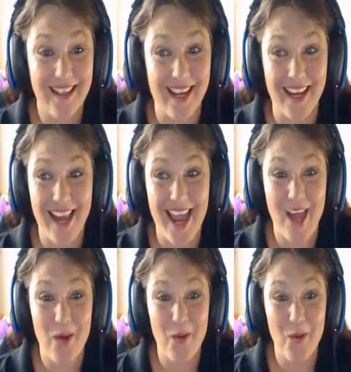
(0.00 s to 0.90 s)
Like,
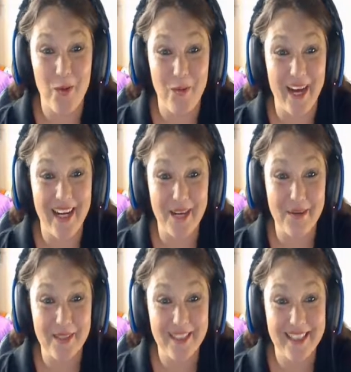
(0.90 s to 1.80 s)
when my
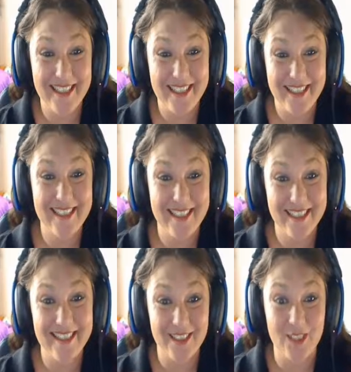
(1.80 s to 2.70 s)
neighbors
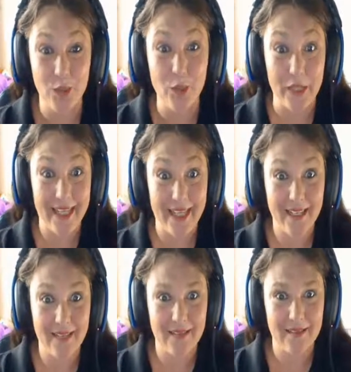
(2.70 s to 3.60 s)
do it,